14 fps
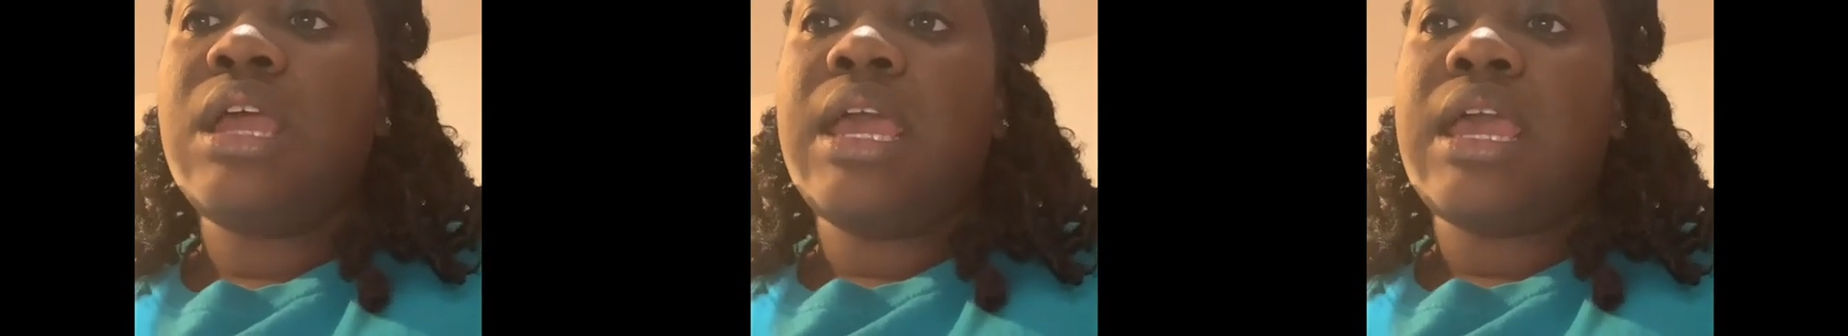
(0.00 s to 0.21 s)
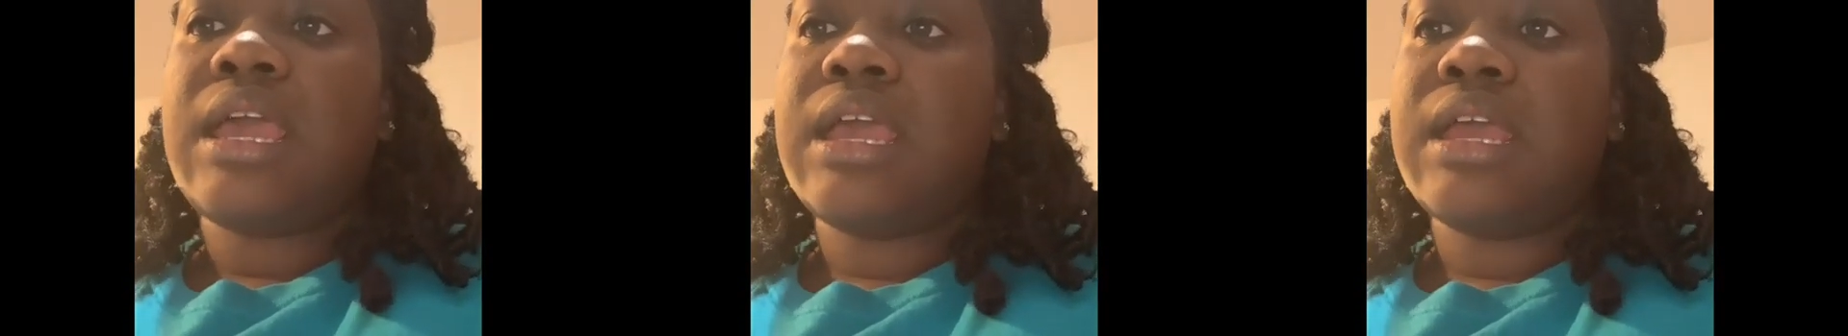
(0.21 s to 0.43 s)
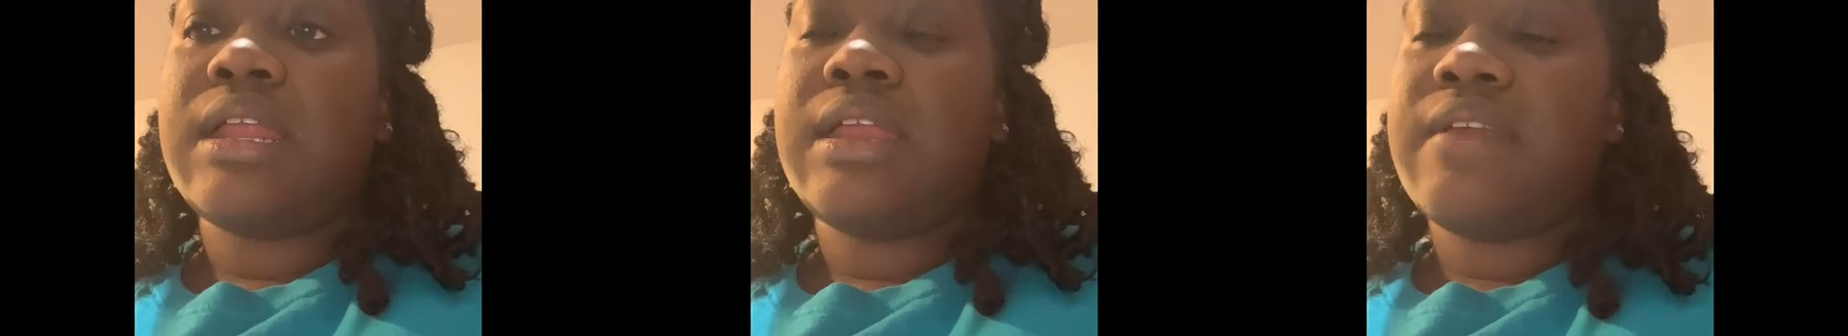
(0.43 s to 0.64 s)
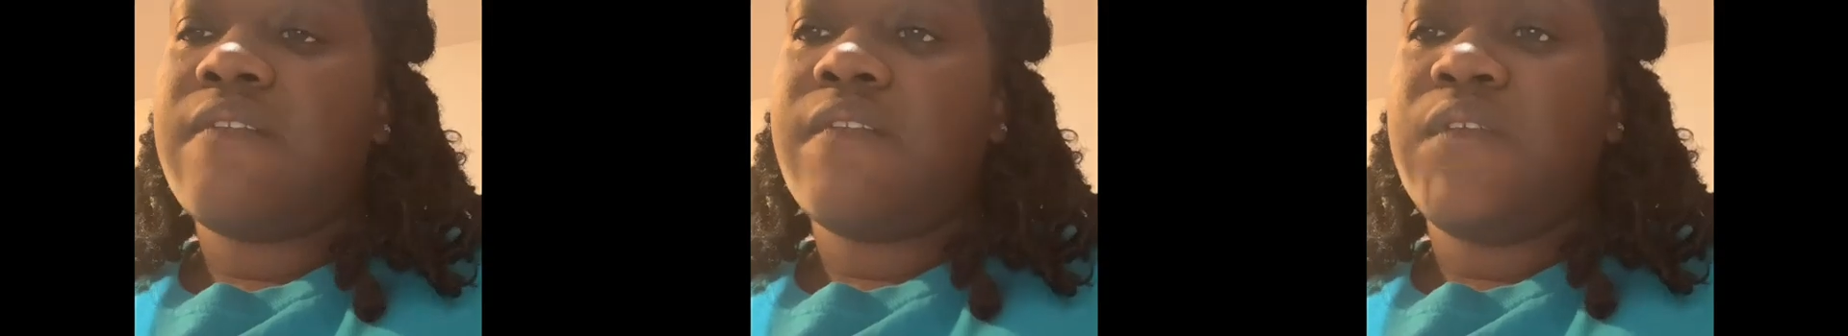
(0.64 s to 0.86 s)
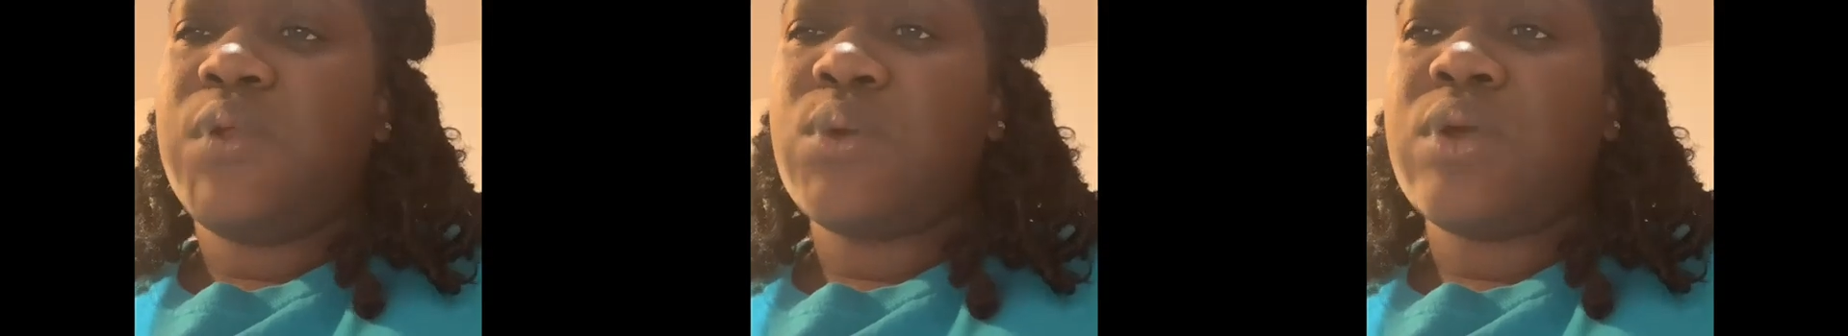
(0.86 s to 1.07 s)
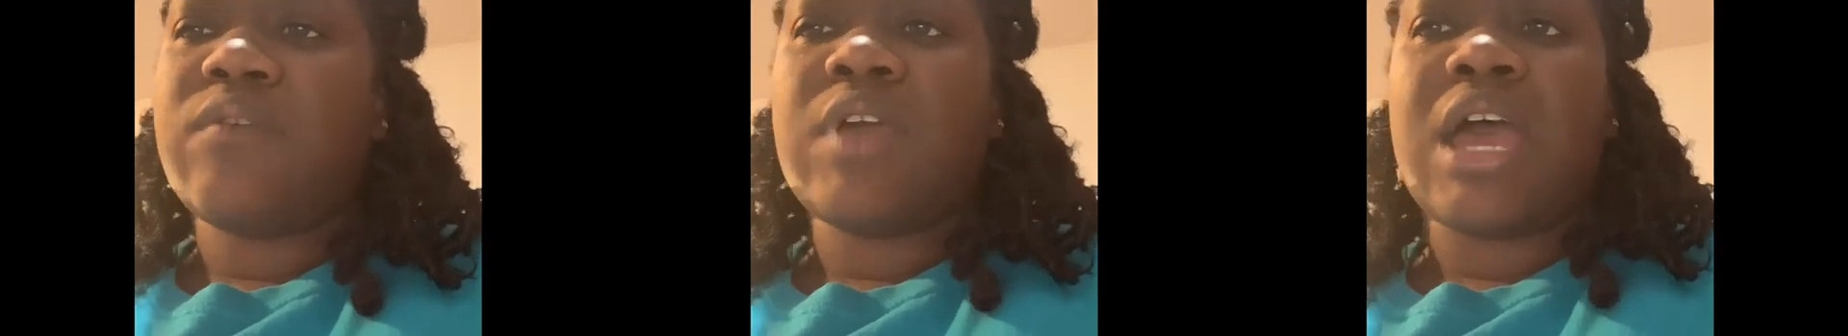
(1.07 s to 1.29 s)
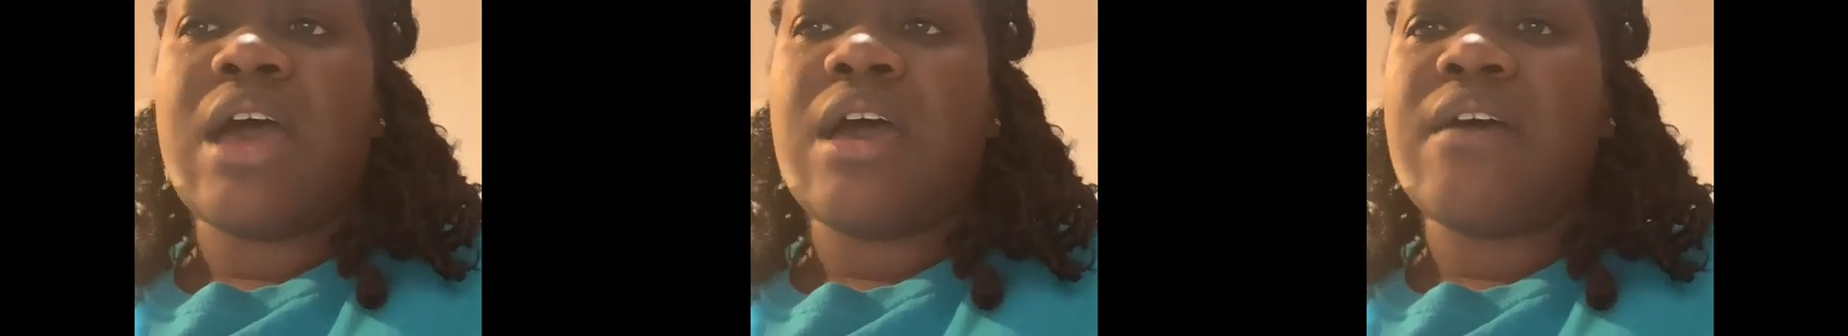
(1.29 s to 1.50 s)
And if you ever
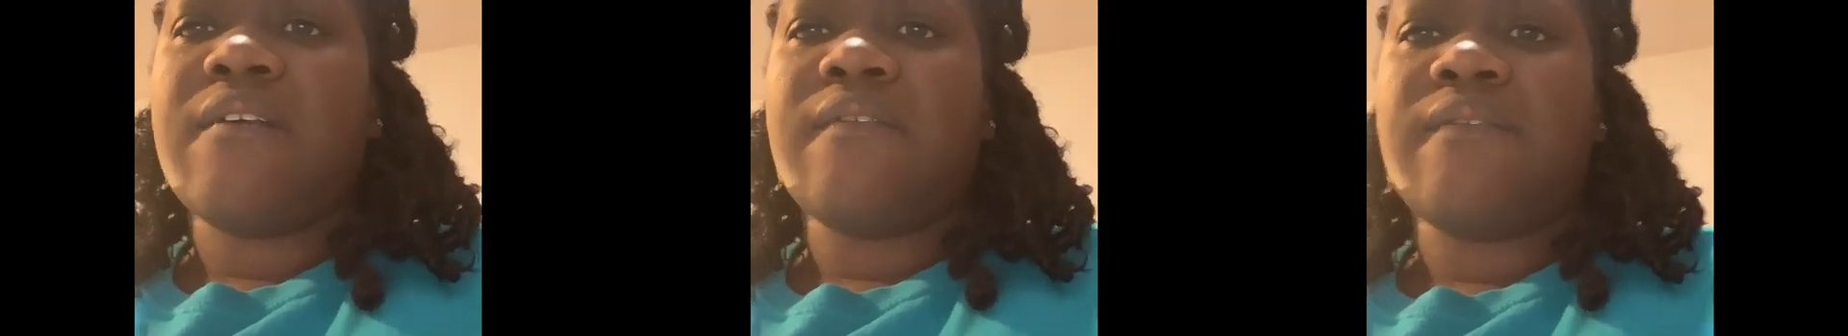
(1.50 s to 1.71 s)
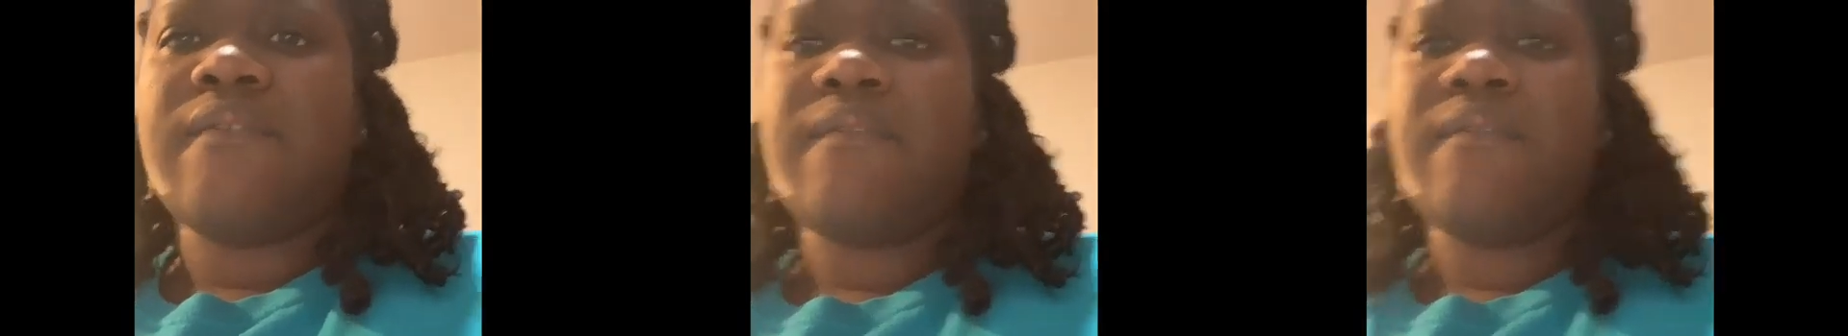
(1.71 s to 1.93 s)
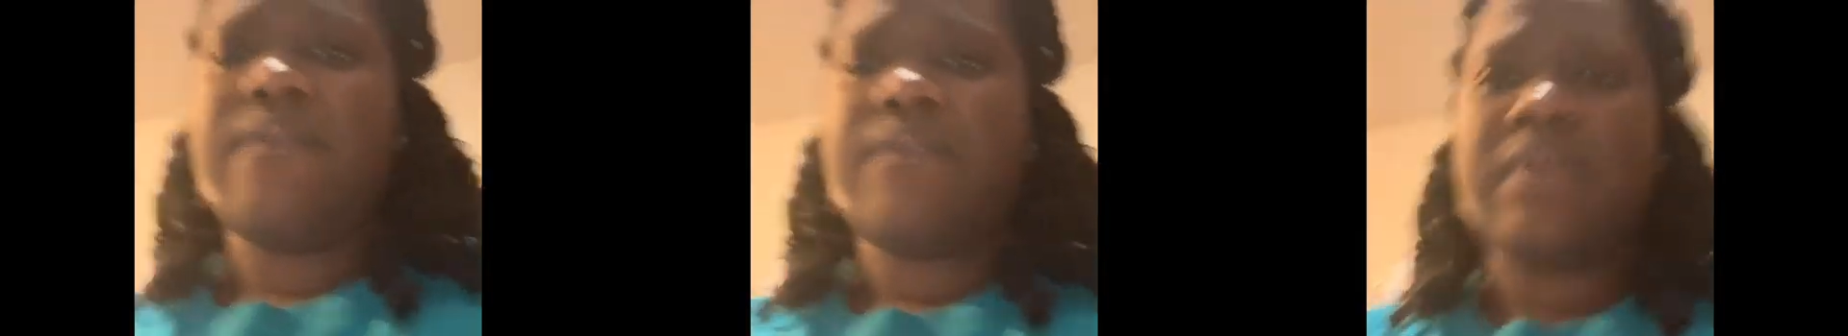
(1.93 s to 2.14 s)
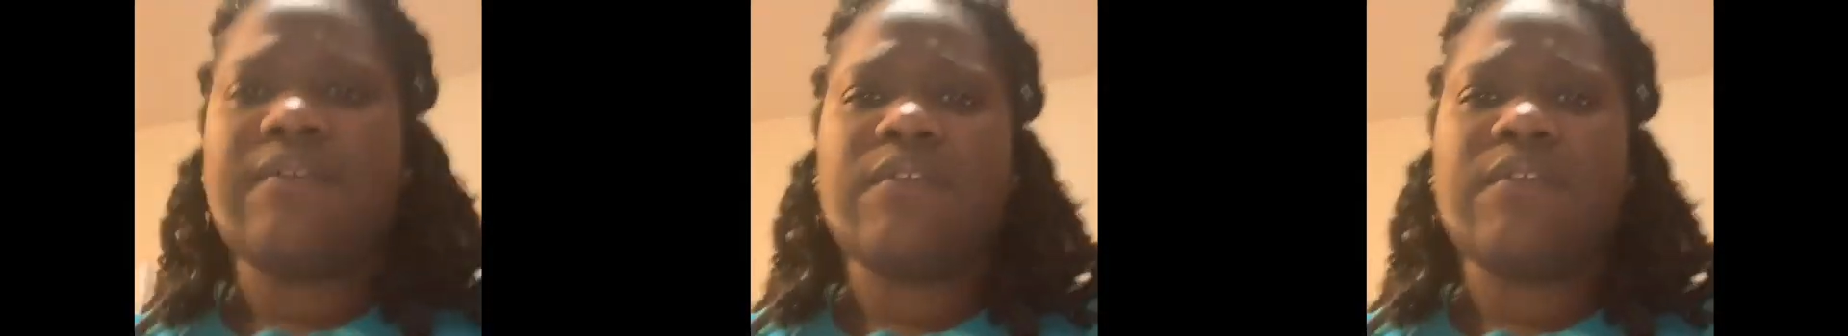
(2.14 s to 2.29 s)
have, if